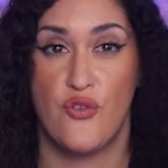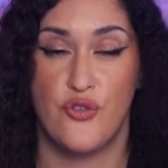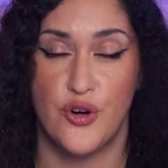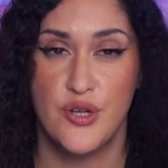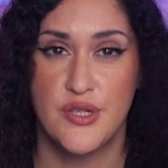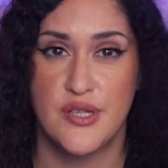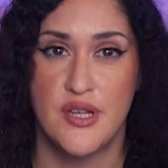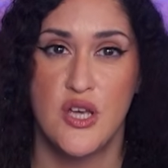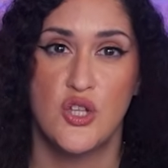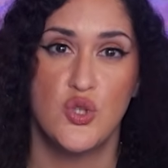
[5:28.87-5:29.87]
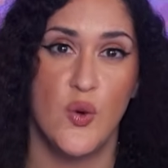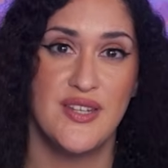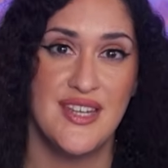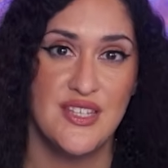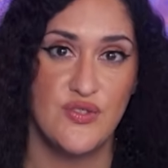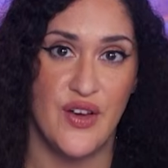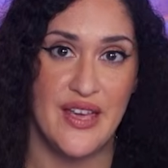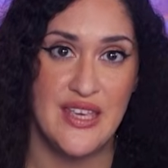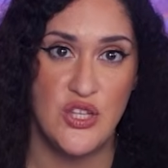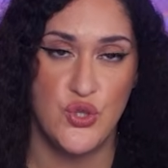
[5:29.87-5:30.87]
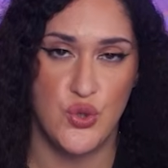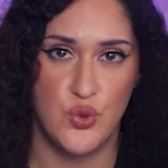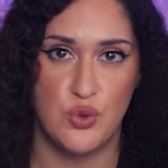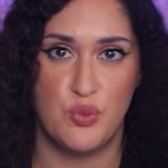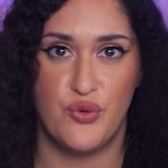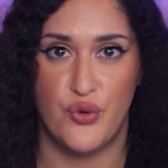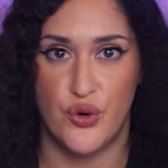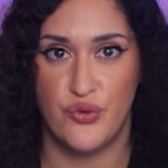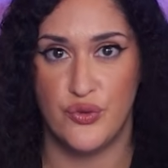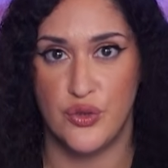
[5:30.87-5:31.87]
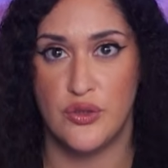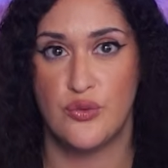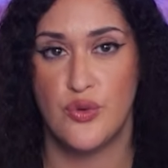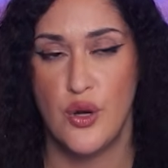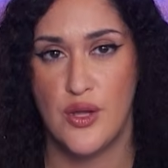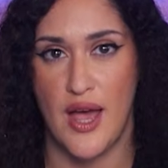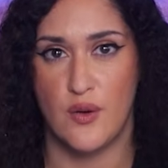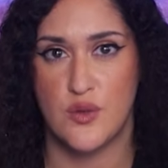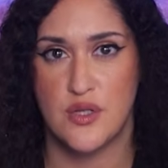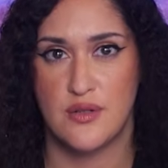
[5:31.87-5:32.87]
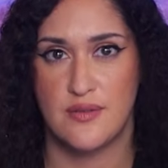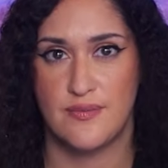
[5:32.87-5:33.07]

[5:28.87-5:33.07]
first to identify issues before full rollout.